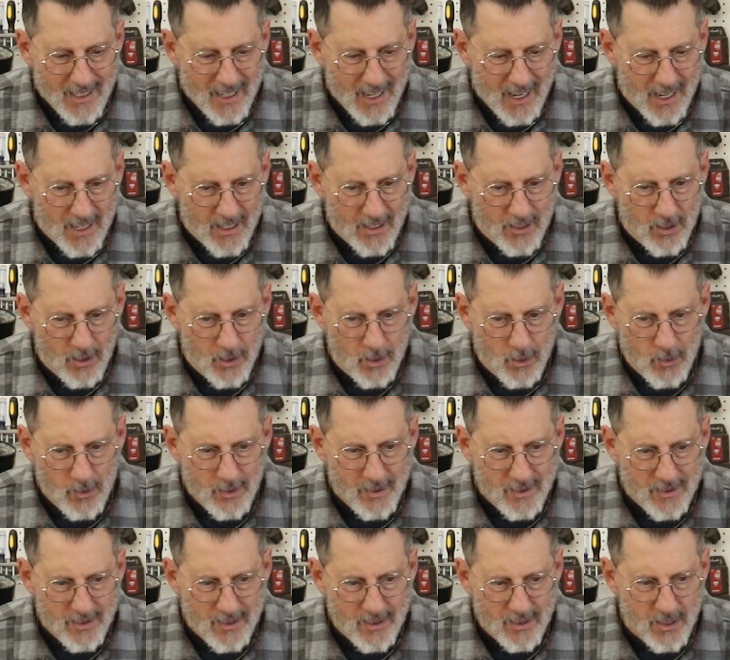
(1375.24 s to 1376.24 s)
I don't know,
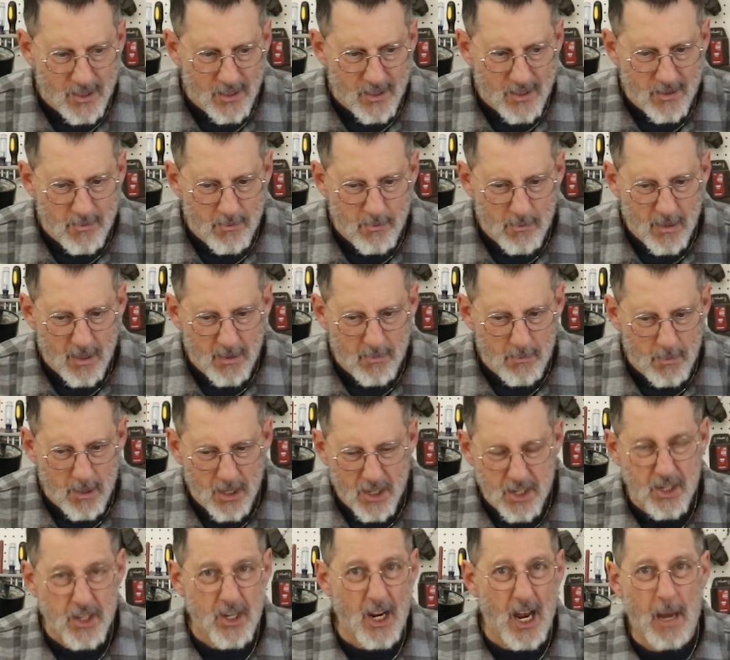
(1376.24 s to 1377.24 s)
just
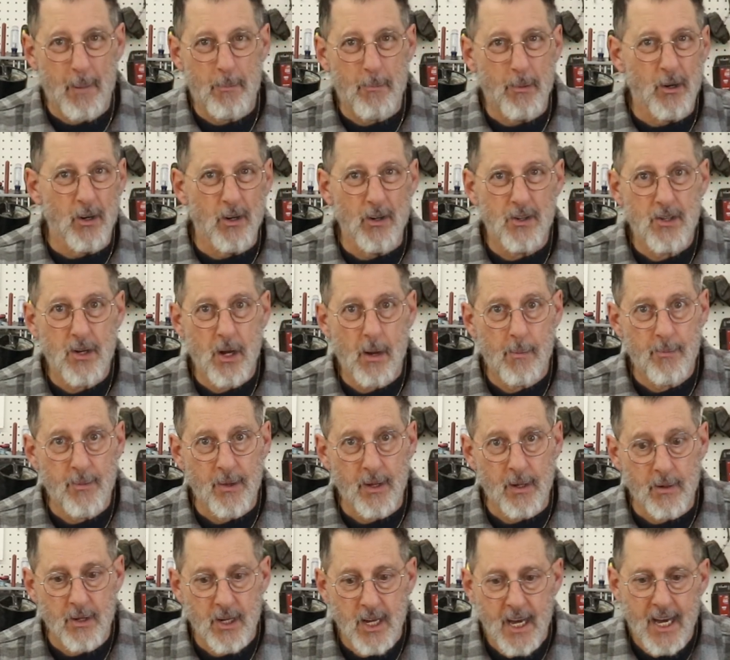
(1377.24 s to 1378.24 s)
misshapen or
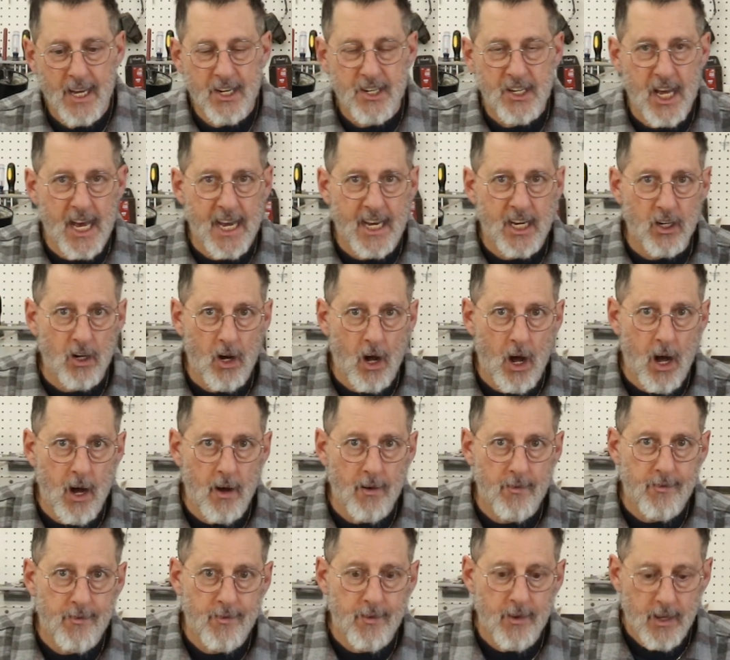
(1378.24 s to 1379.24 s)
something, take it
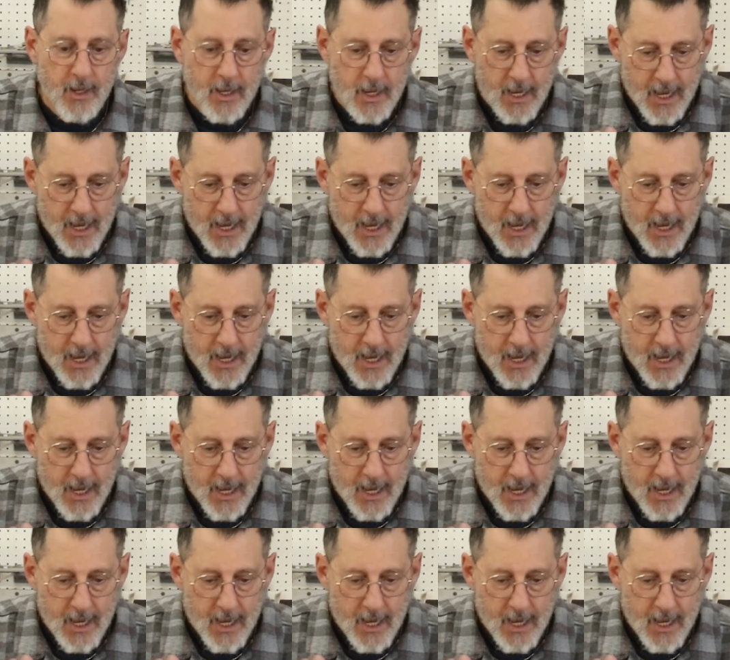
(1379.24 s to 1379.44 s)
off.